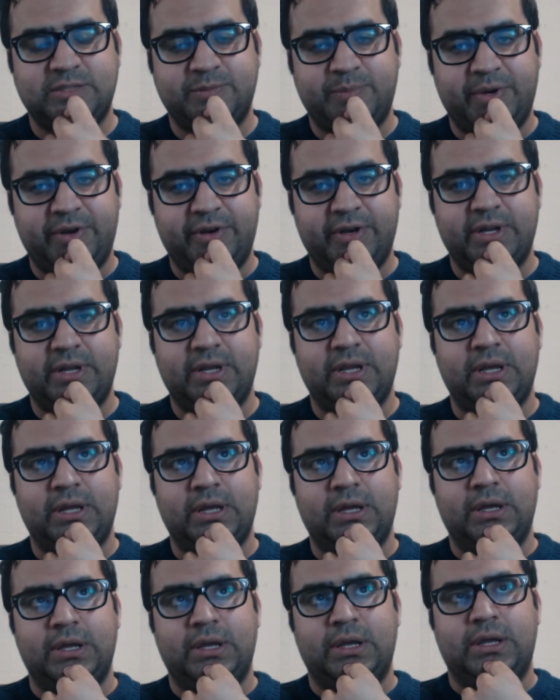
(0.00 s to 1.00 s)
spirit,
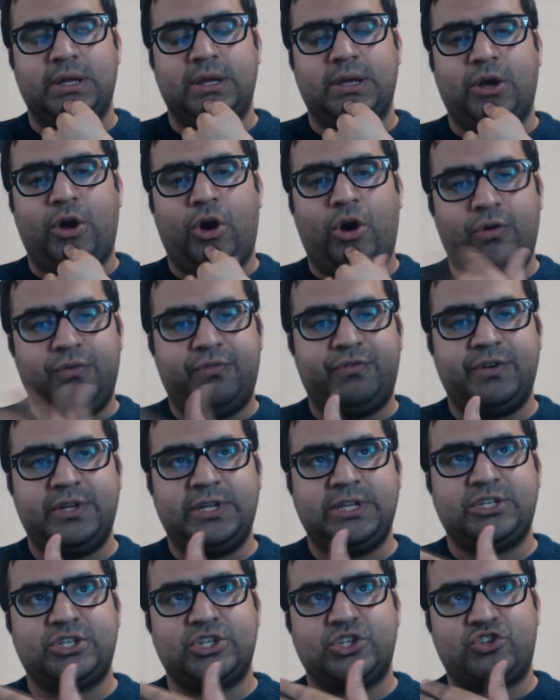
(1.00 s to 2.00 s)

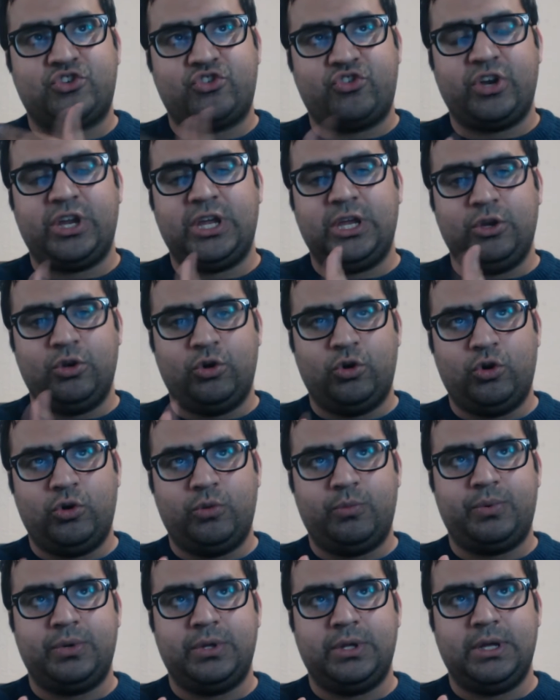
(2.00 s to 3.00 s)
offering to train
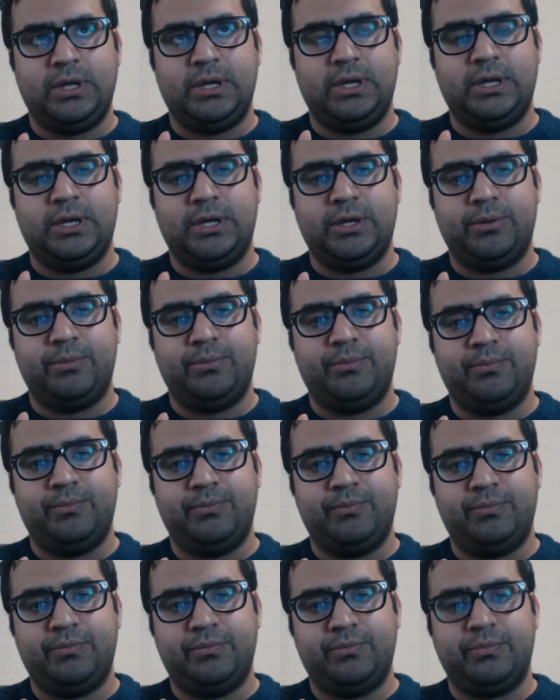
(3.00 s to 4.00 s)
up
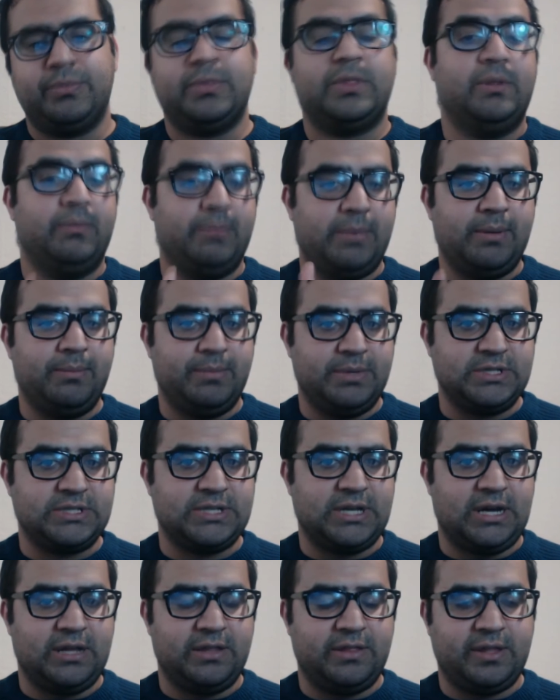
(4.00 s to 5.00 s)
the
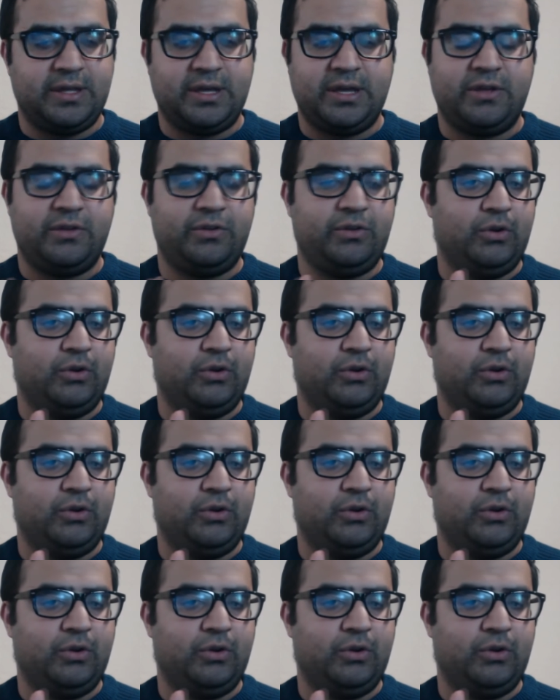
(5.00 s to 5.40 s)
members that are there.